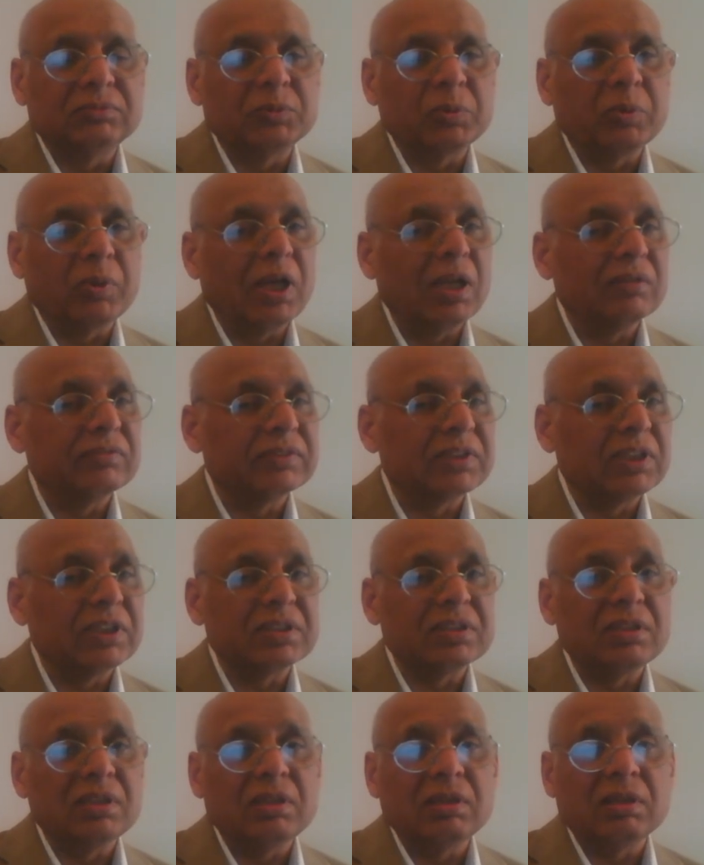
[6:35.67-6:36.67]
12,
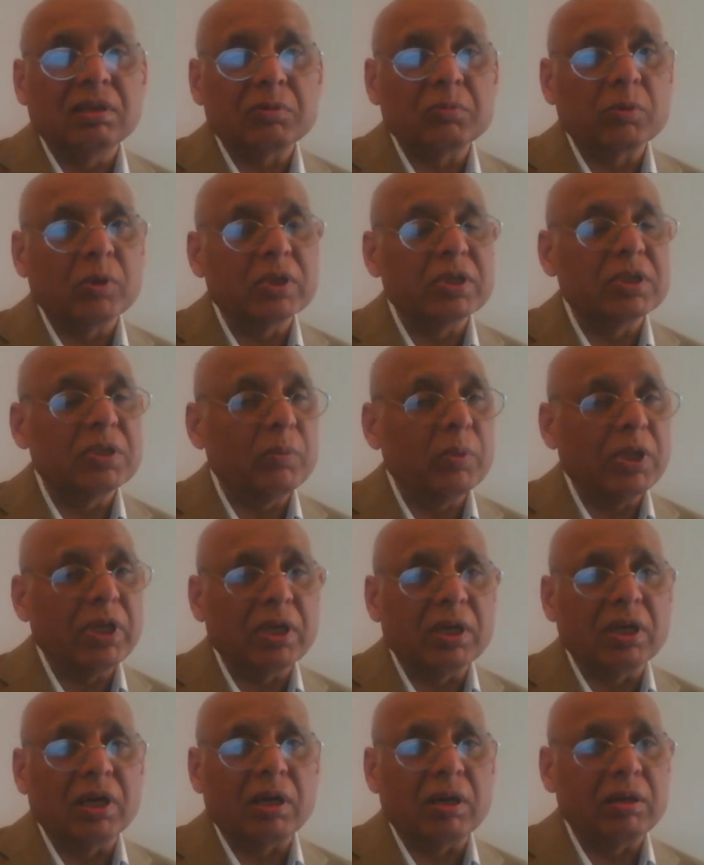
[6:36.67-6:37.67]
16, or 20
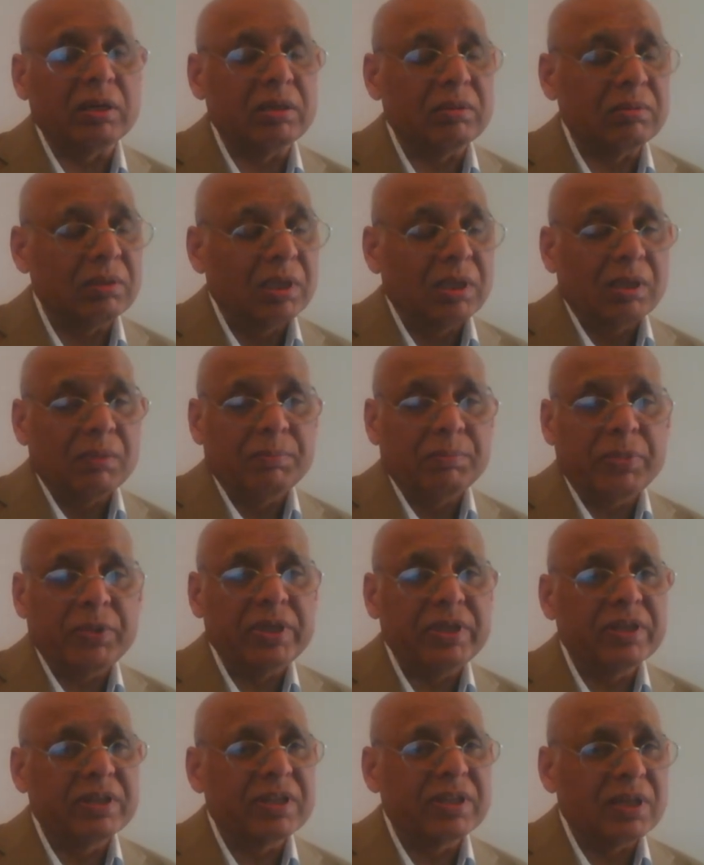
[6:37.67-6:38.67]
week or a
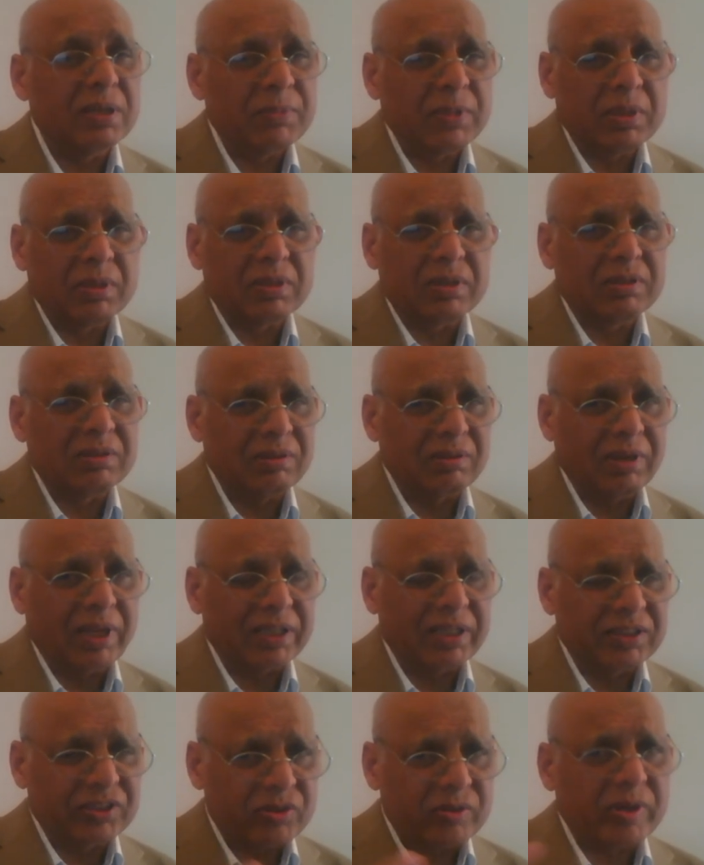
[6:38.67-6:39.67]
predetermined,
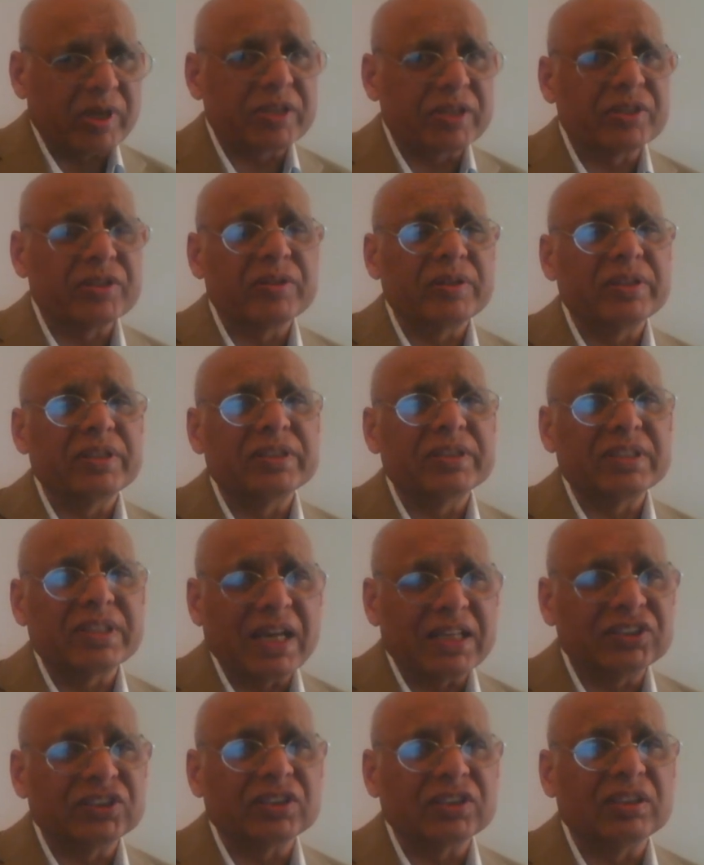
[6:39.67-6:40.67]
like, structured
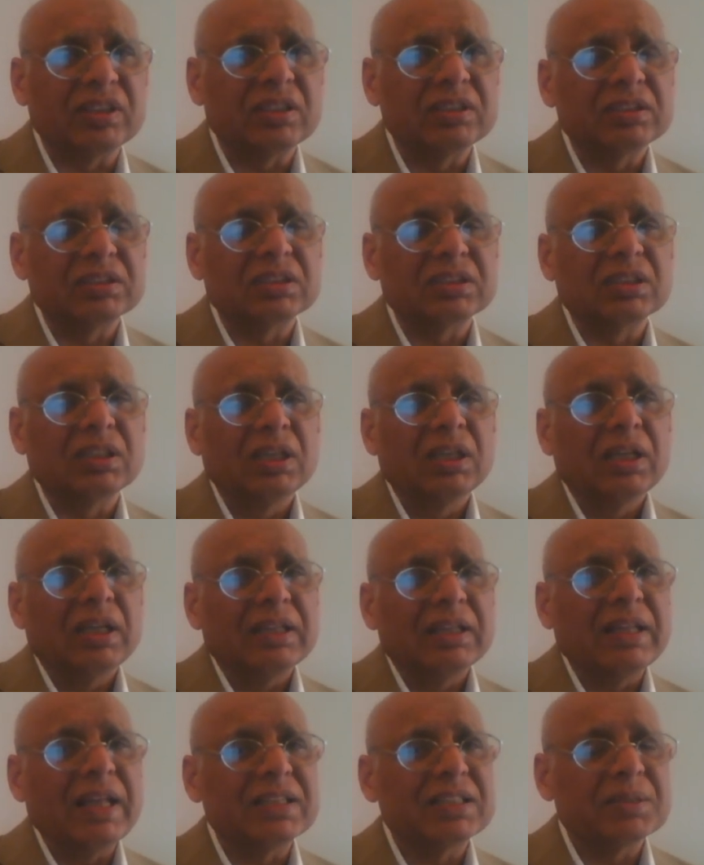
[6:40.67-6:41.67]
sessions
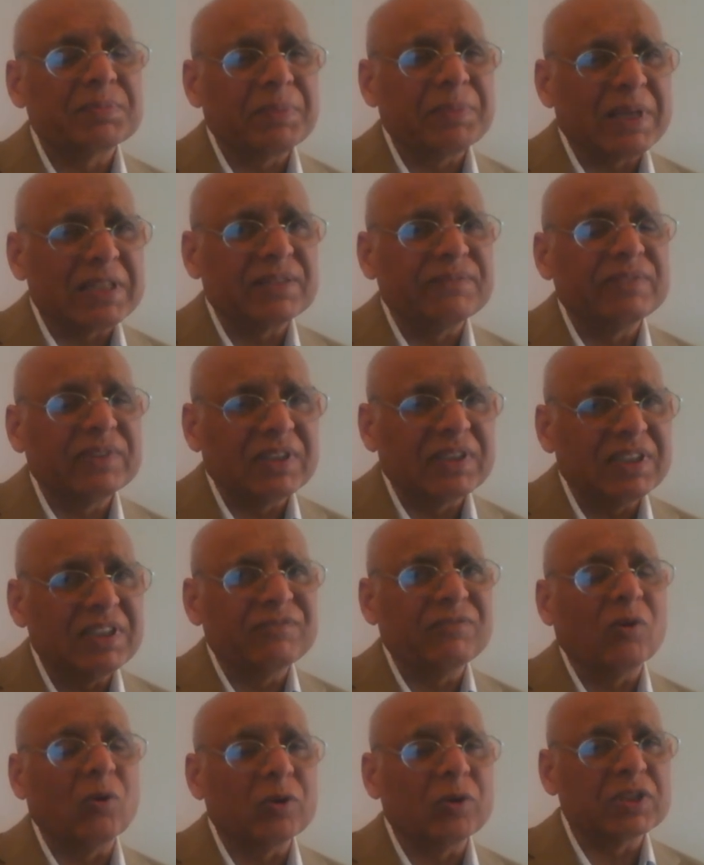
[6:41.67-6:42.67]
that specifically
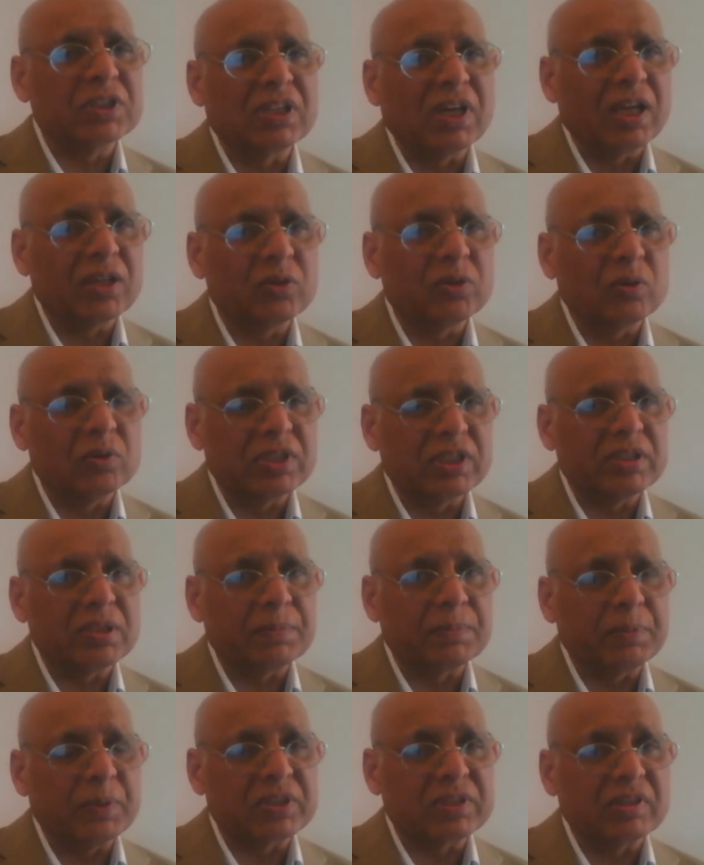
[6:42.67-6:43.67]
focus on those
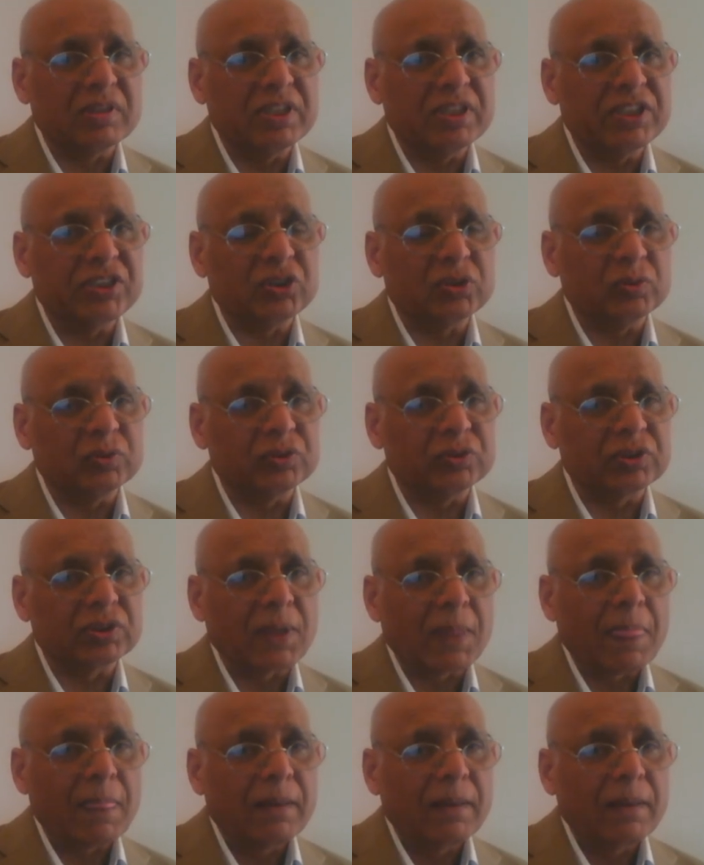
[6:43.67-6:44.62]
interpersonal issues.